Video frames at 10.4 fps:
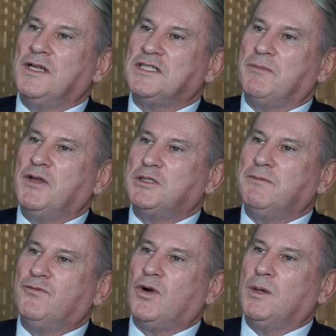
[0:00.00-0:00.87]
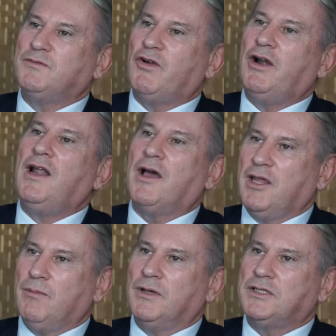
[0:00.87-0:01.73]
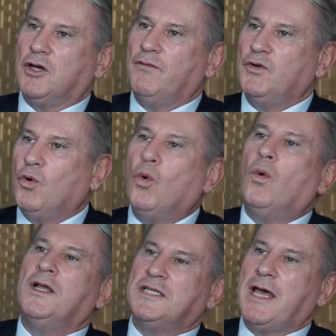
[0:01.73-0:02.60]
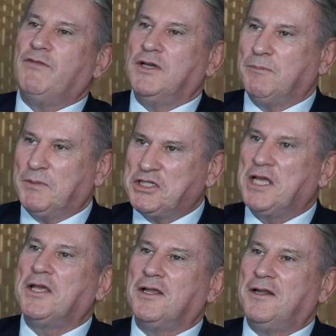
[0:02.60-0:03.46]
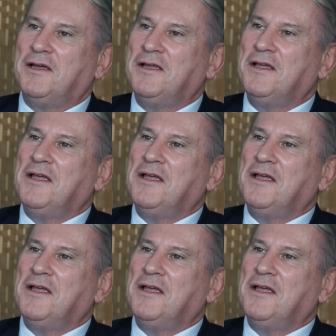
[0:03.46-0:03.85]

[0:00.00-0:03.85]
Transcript: And as I mentioned before, I was very lucky myself in always having a particular